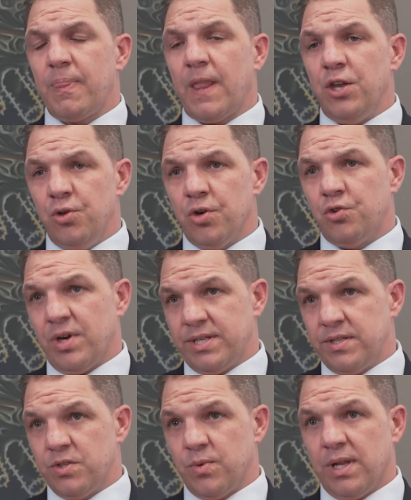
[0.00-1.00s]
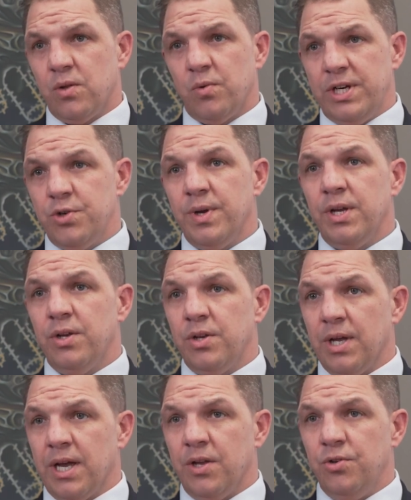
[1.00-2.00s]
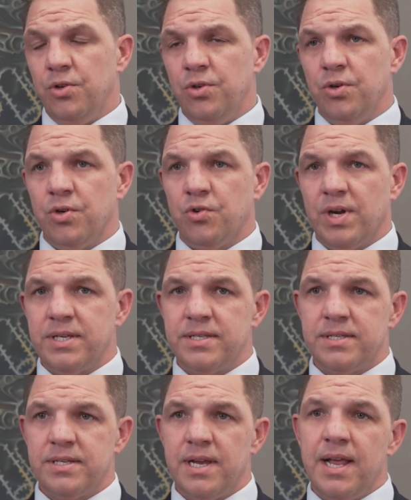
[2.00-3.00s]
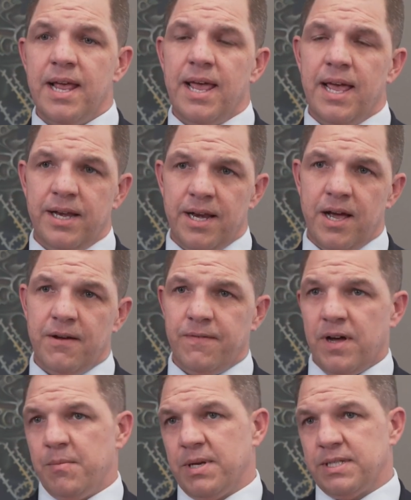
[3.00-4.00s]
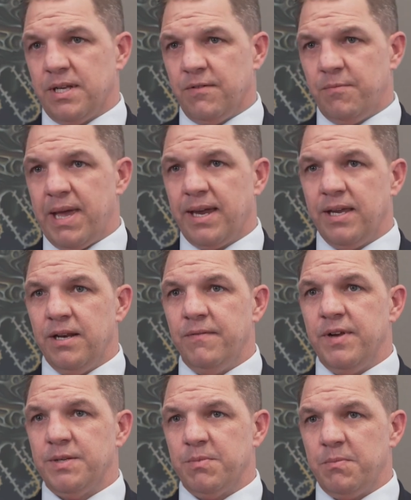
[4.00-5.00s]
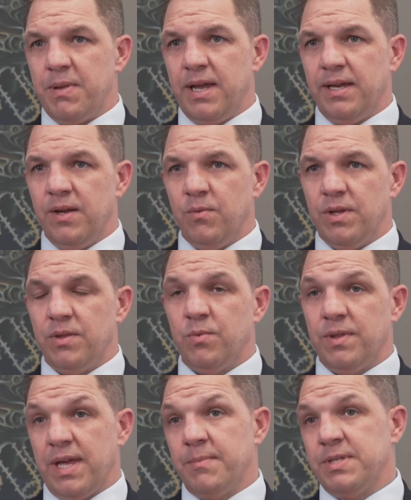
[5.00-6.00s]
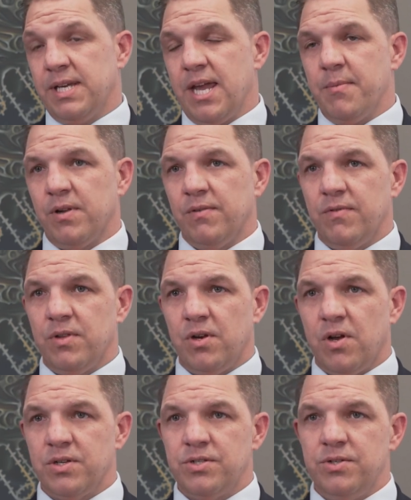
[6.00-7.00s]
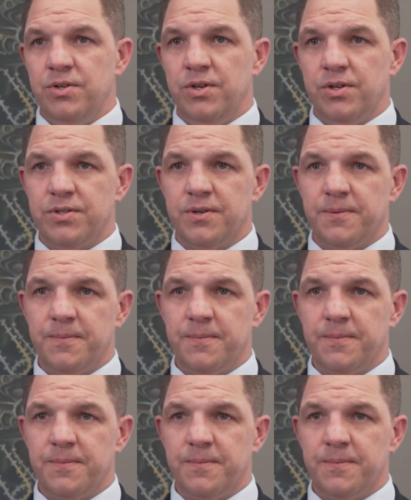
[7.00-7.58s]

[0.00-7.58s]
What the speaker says: unit trusts as well, or issuing new unit trusts. And now I find myself back in investment banking with ABSA Capital for the last 2 years.